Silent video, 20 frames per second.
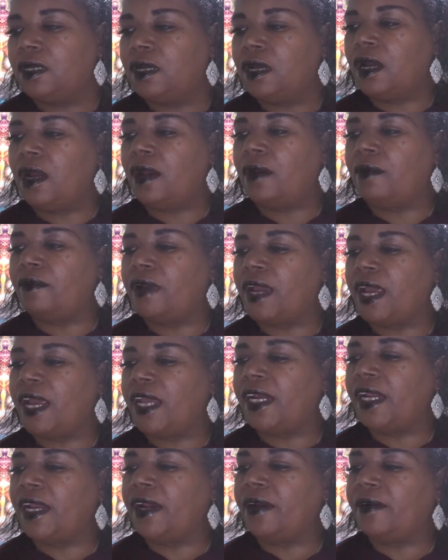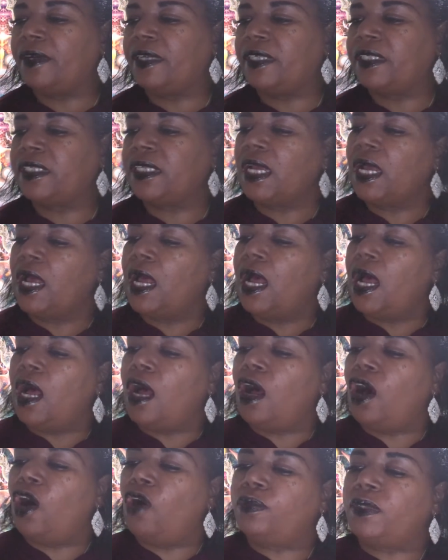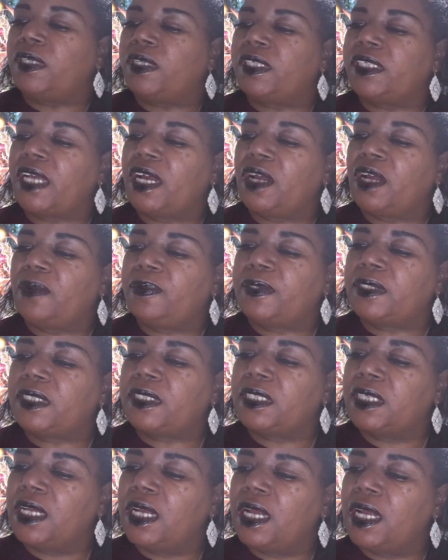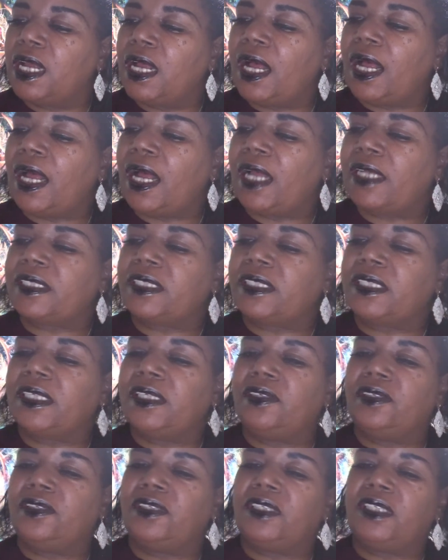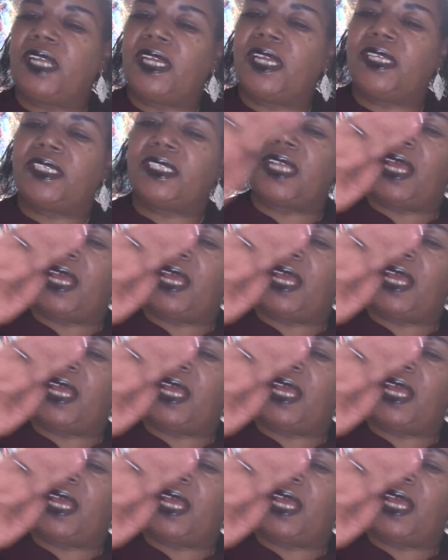All right, Aries. I hope this helps. I'll see you till next